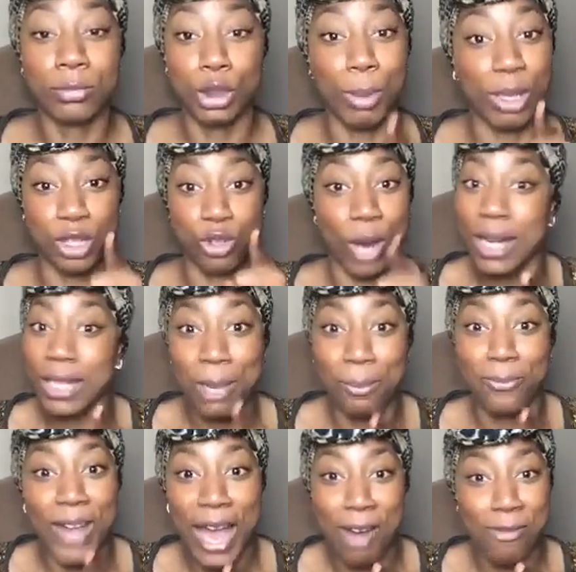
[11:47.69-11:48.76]
You better straighten up
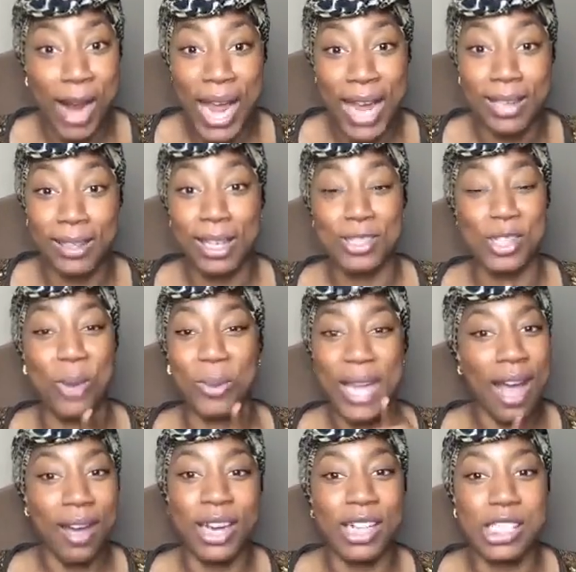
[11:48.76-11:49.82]
and fly right. Don't be
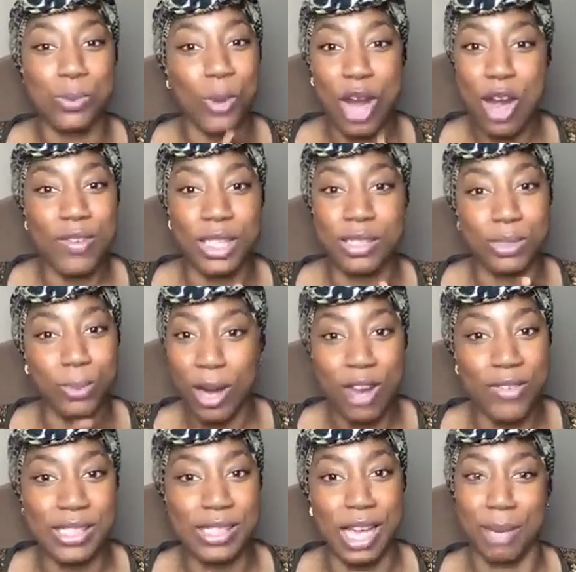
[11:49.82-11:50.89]
out here swerving and
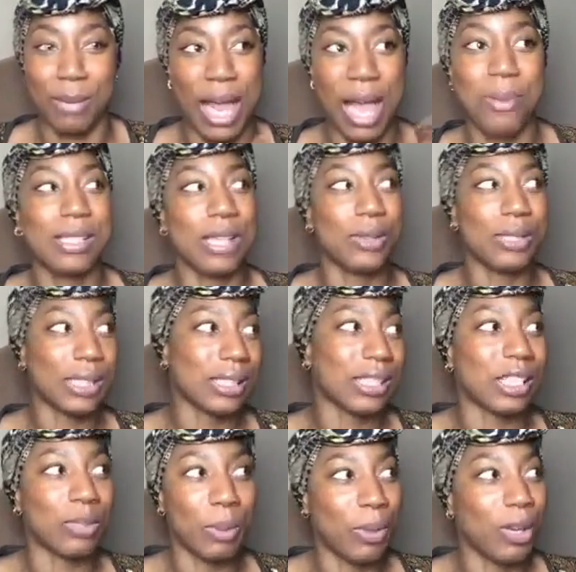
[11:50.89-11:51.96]
swerving, talking about, I was on
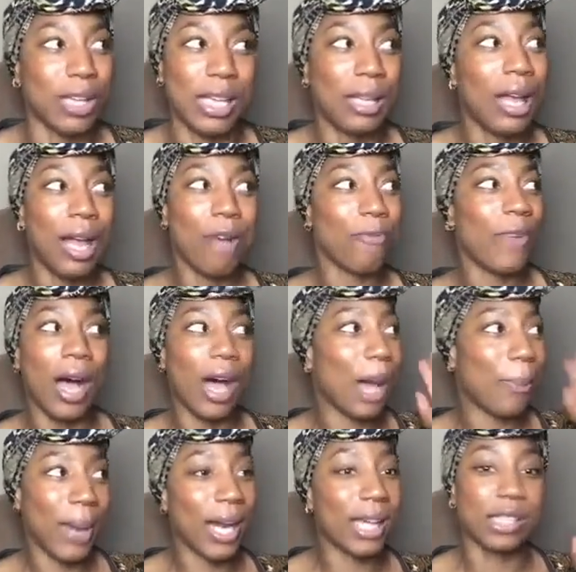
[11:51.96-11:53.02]
Sisters with Beauty
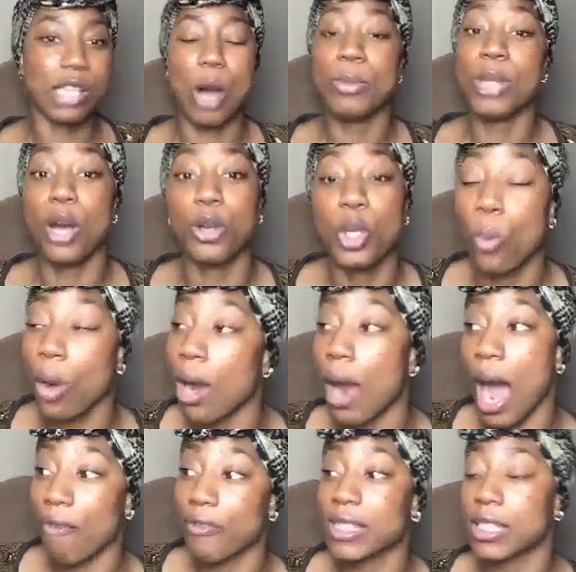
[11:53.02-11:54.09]
Periscope. No, you weren't,
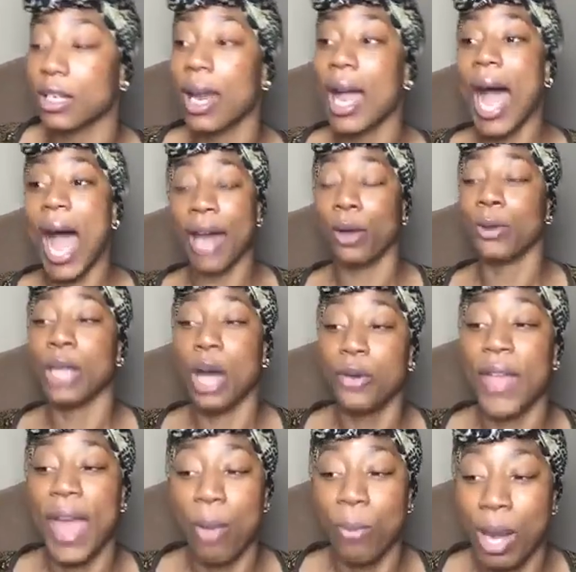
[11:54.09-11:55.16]
officer. I don't know
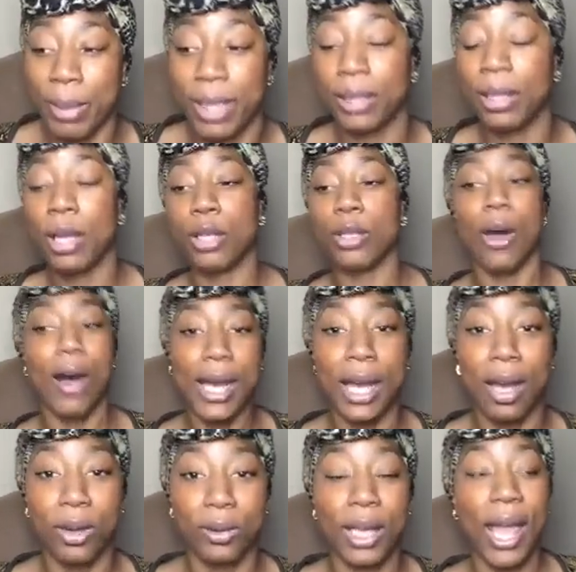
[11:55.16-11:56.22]
that woman. No, I
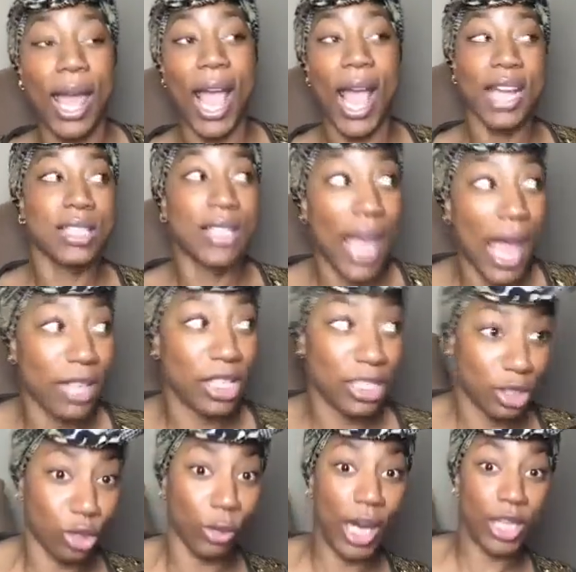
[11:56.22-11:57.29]
don't. Hashtag
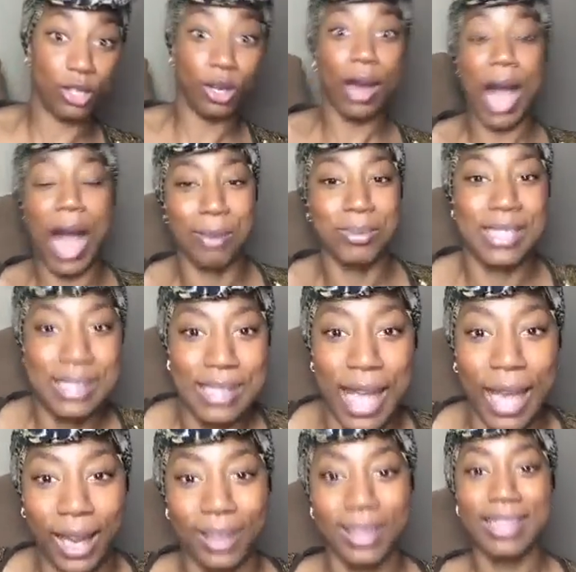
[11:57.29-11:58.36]
she's a stranger. I'm just
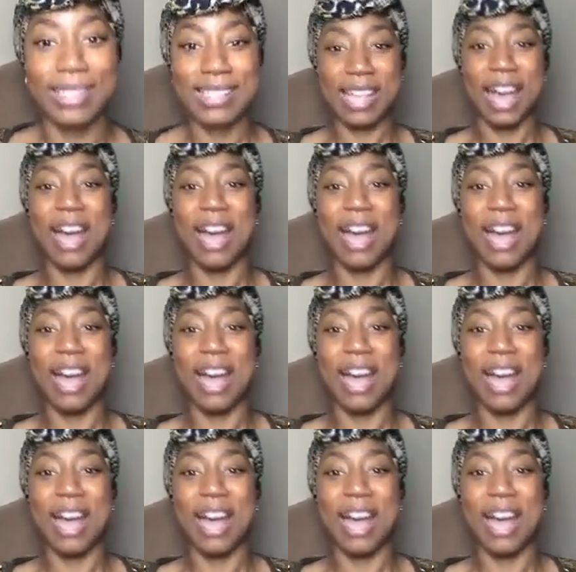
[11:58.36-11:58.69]
saying. So,